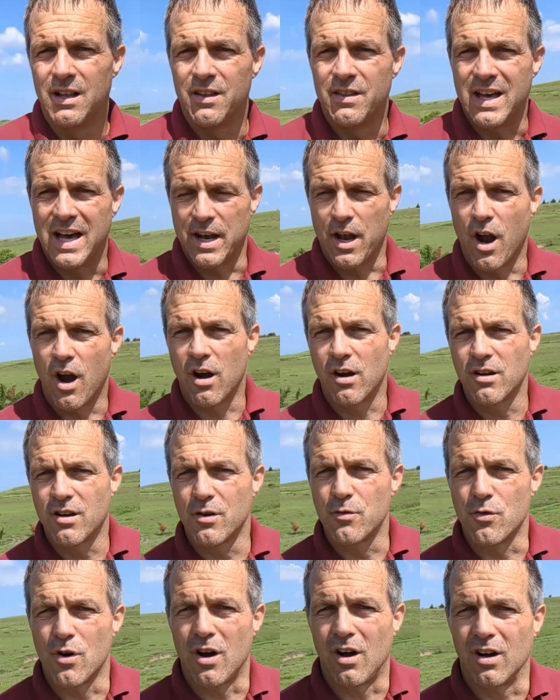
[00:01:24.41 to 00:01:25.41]
that
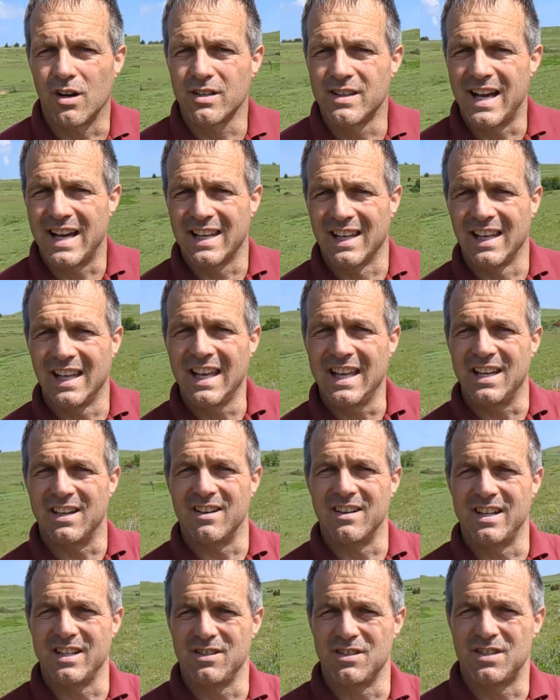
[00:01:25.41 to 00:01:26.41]
harder rock, that
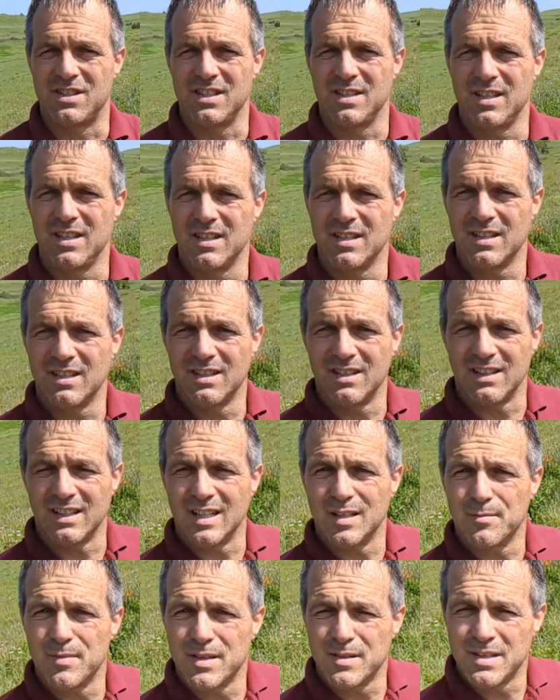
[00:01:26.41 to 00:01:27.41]
layer that you see a
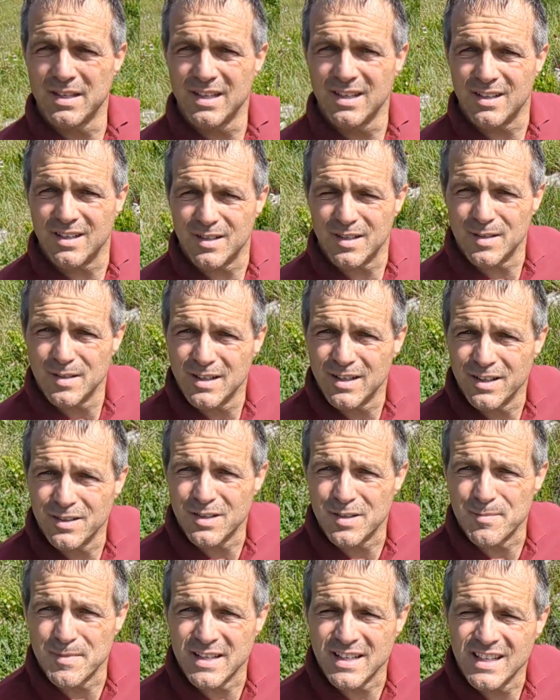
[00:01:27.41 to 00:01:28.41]
little bit here
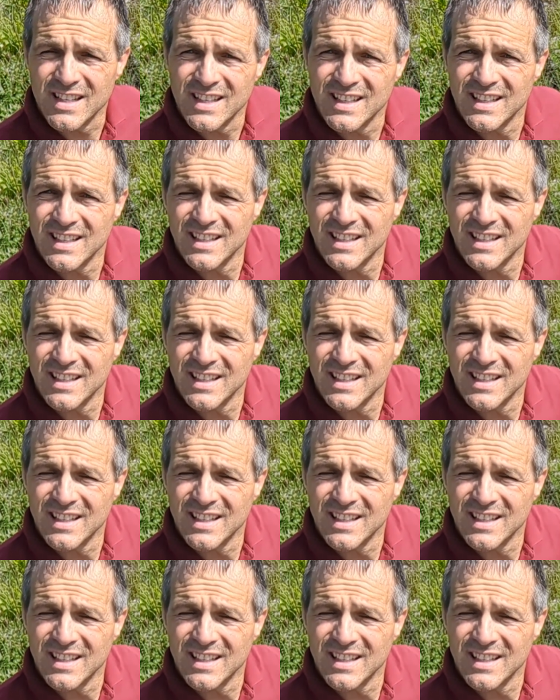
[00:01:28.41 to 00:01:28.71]
under me,